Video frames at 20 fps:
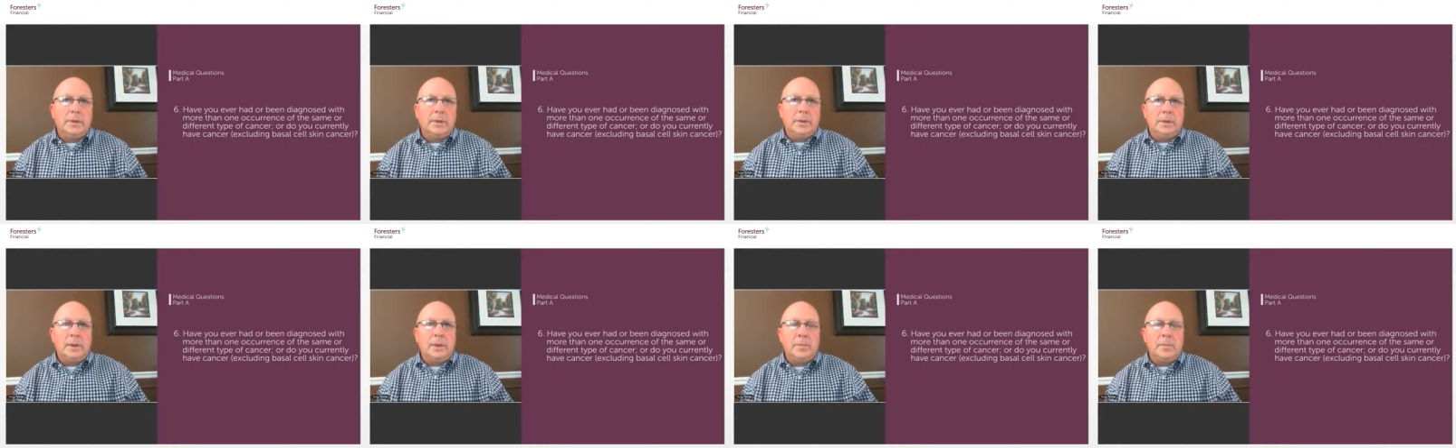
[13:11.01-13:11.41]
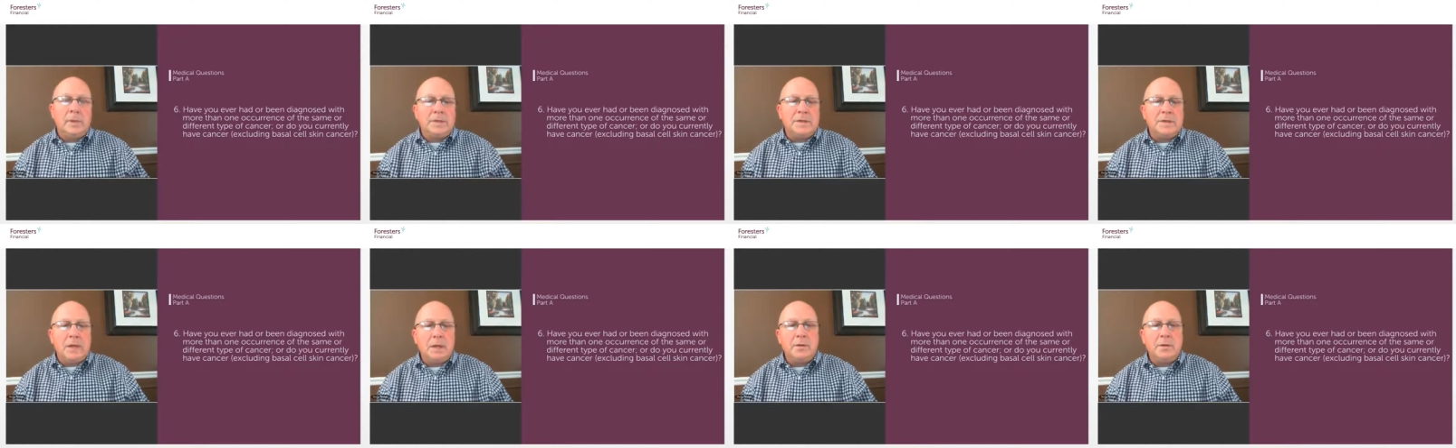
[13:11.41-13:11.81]
I'm
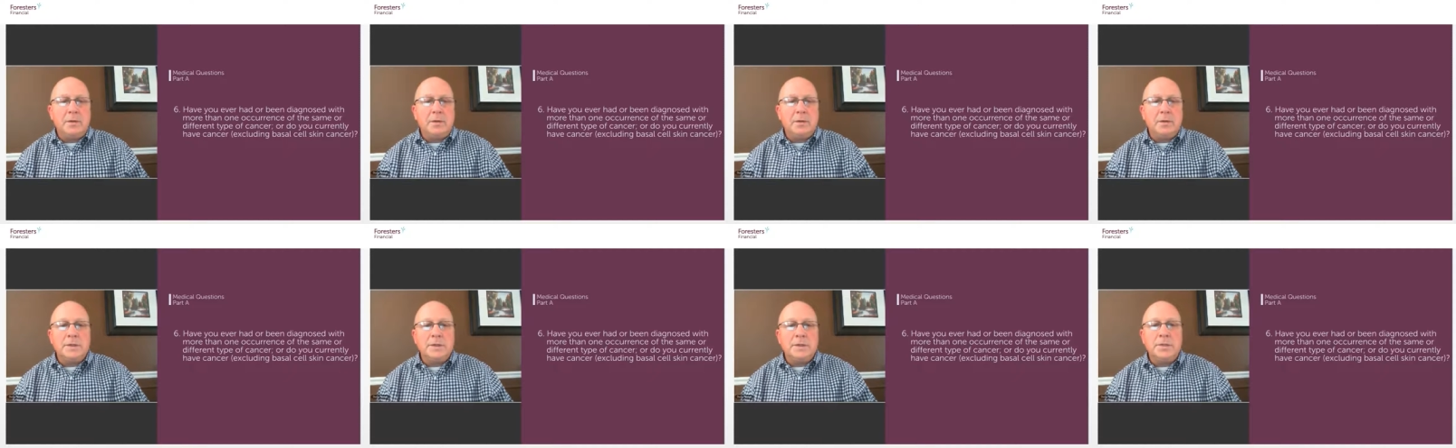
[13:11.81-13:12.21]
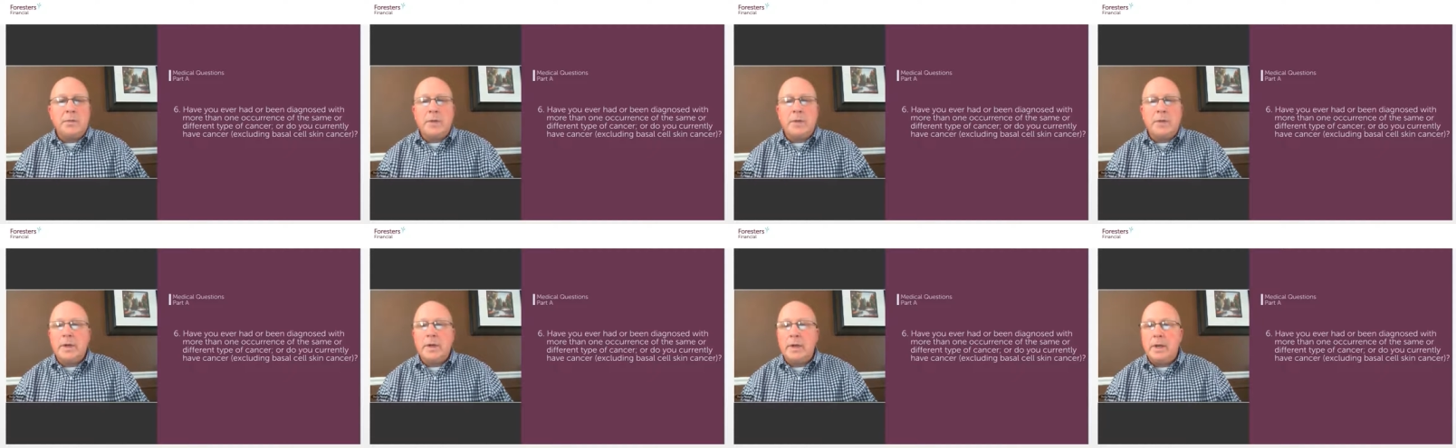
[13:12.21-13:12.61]
going to tackle this
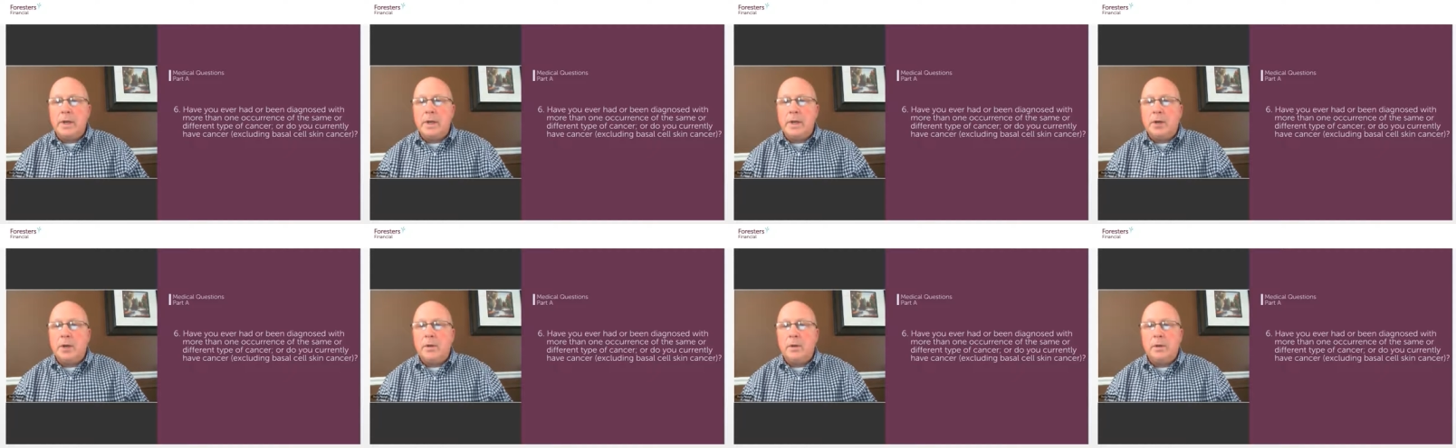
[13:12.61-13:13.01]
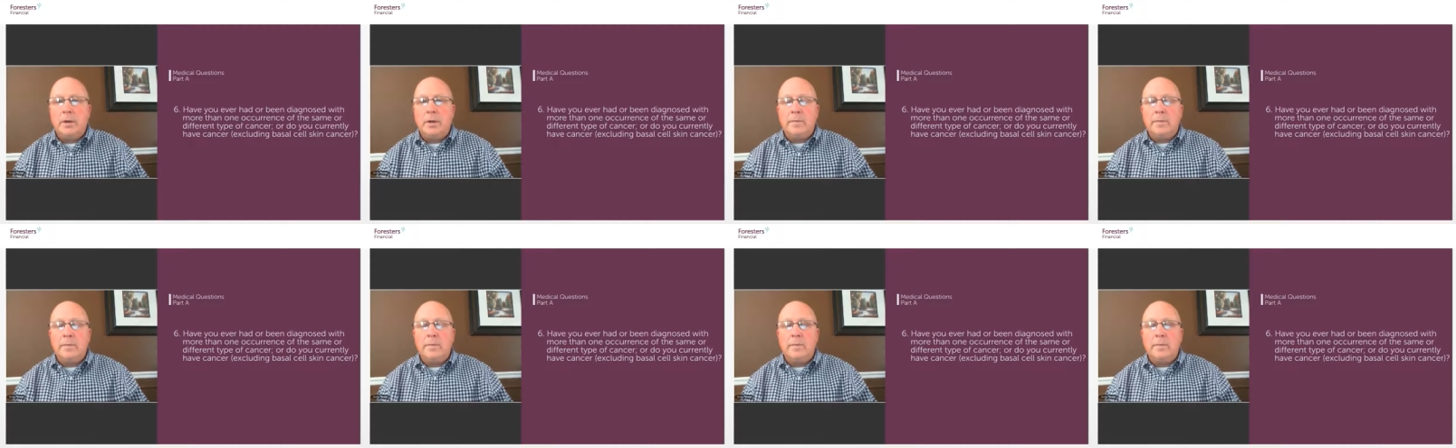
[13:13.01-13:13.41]
one right
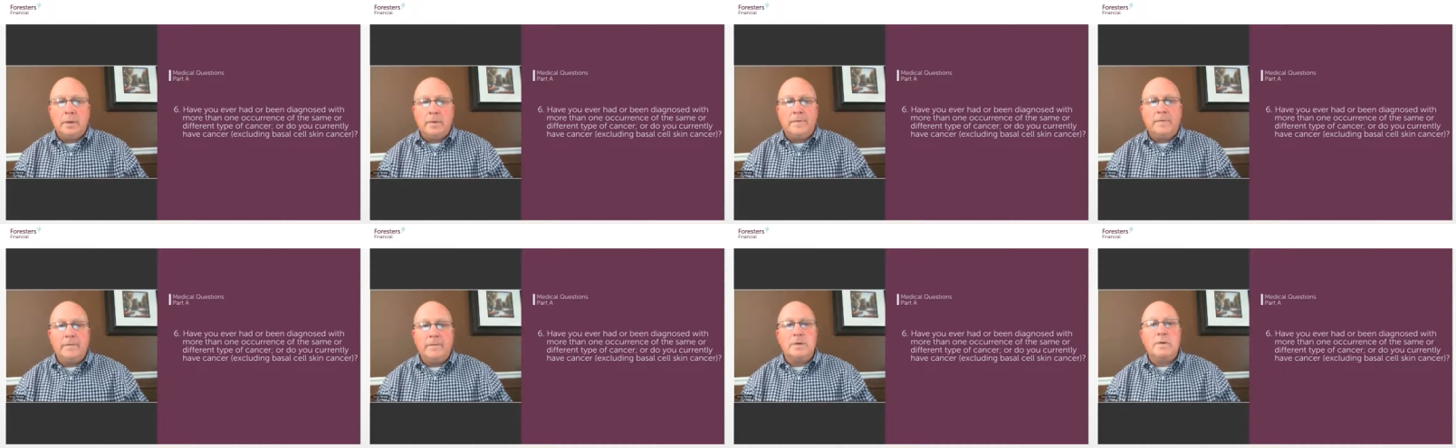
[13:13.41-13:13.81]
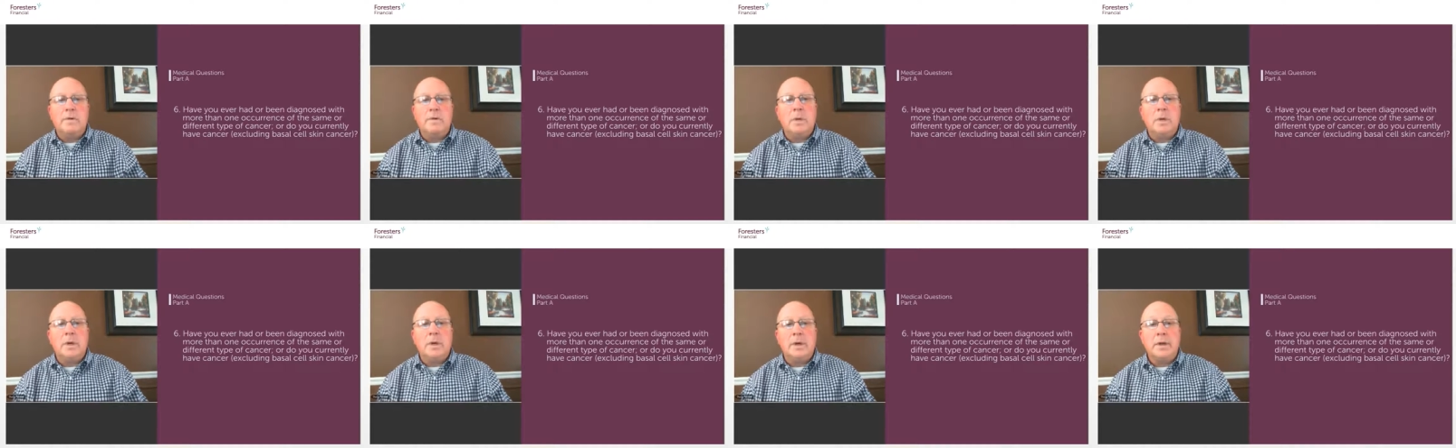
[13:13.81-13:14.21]
now, if you
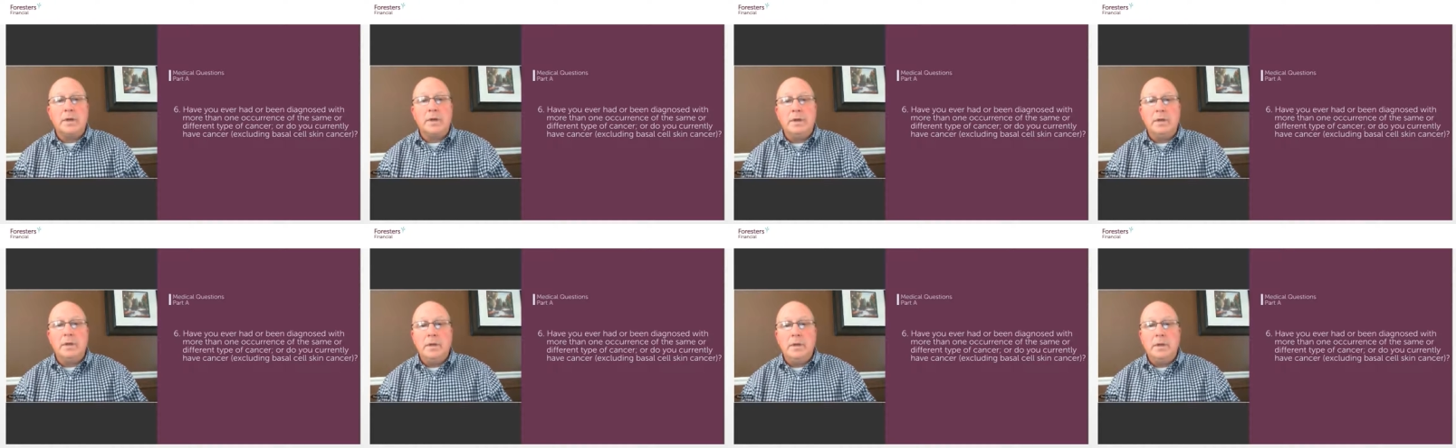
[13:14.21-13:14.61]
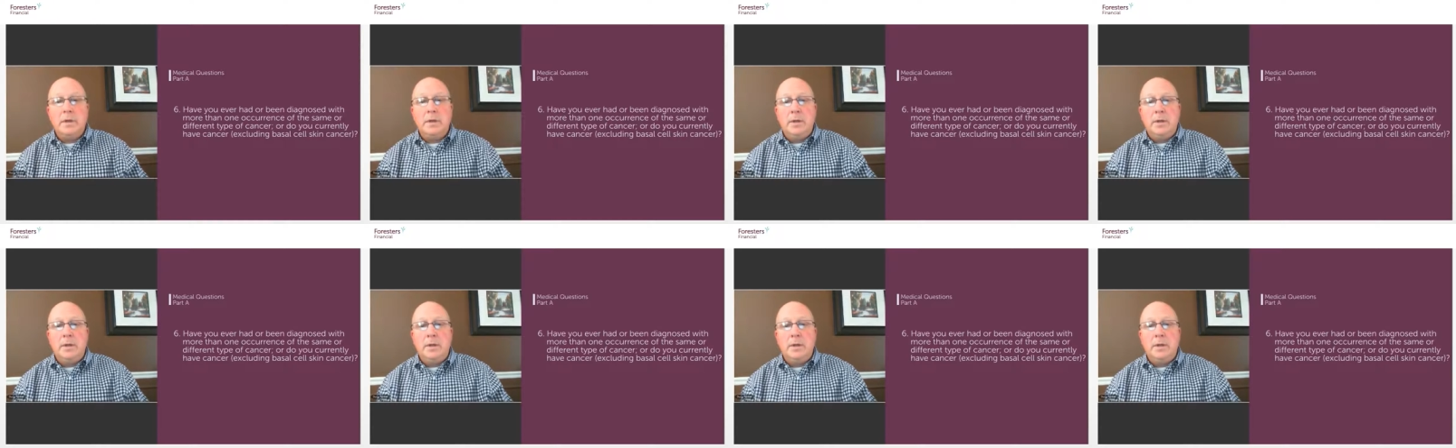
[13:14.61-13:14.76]
don't mind.